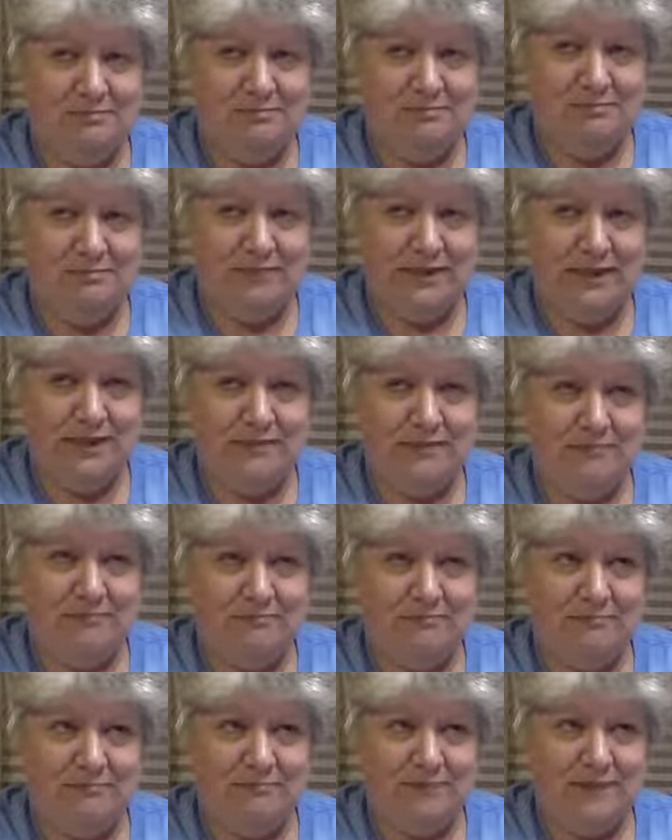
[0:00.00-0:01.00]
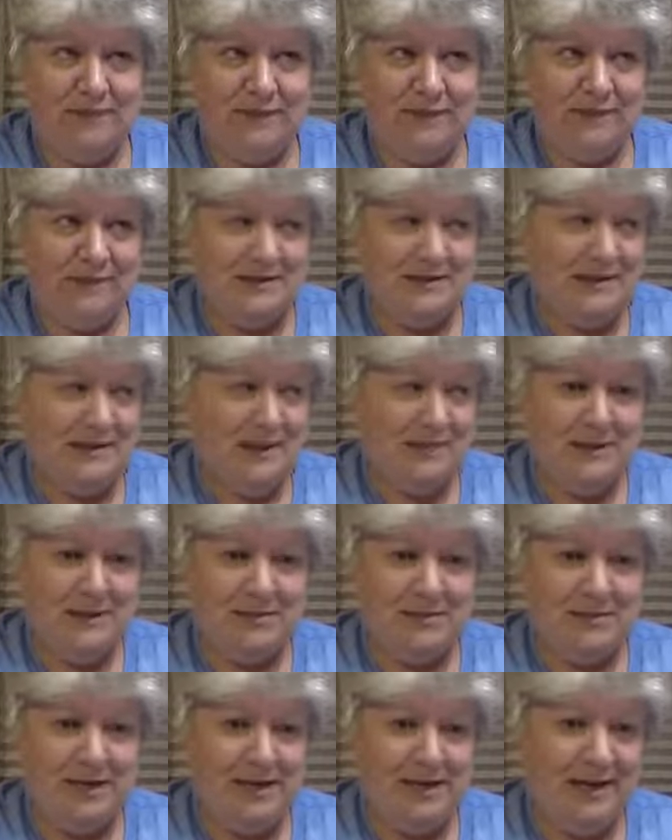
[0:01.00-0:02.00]
big thing that's coming up
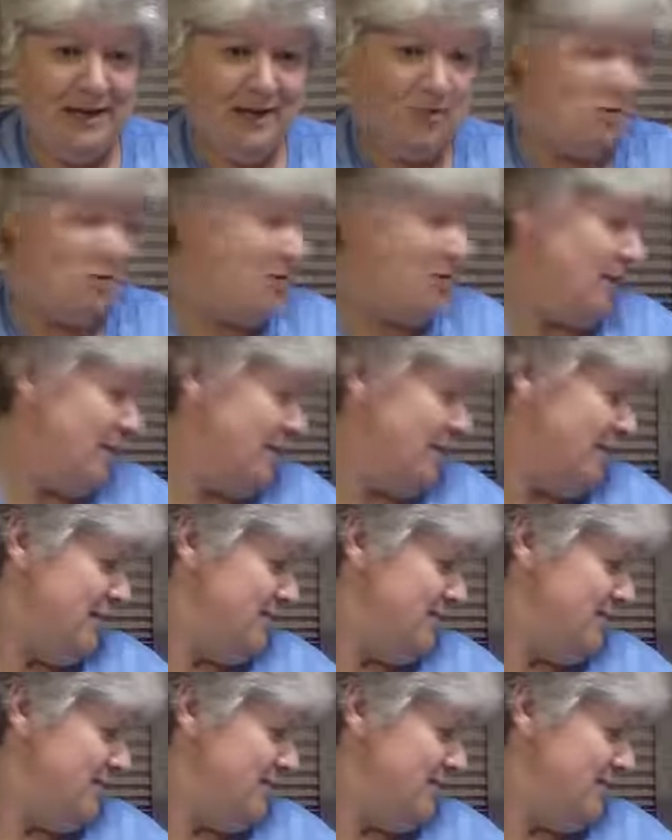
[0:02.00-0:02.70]
that I can't talk about yet.